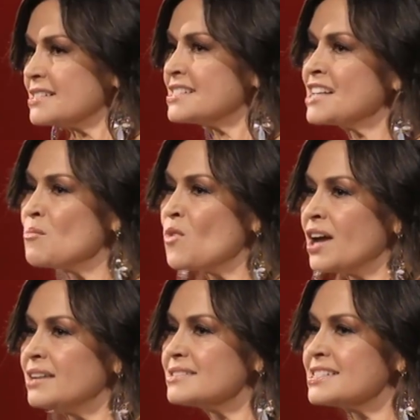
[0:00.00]

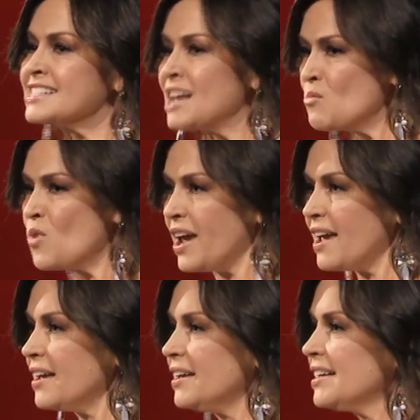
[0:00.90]
someone,
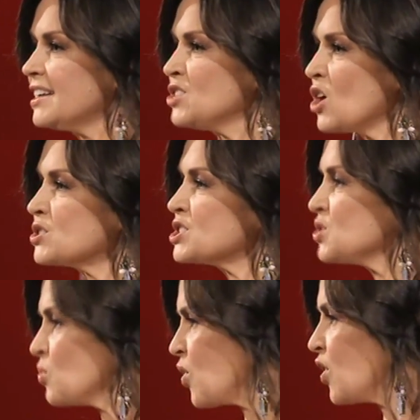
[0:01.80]
somewhere, noticed
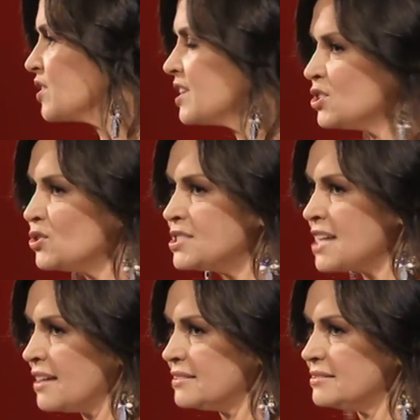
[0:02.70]
the work that you'd
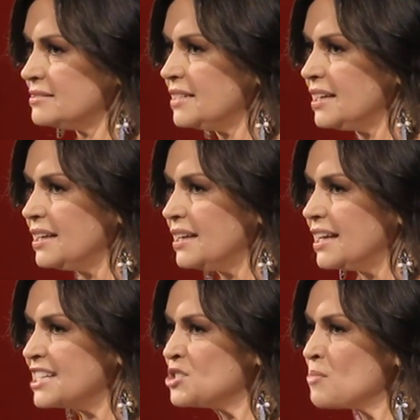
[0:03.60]
done. It's the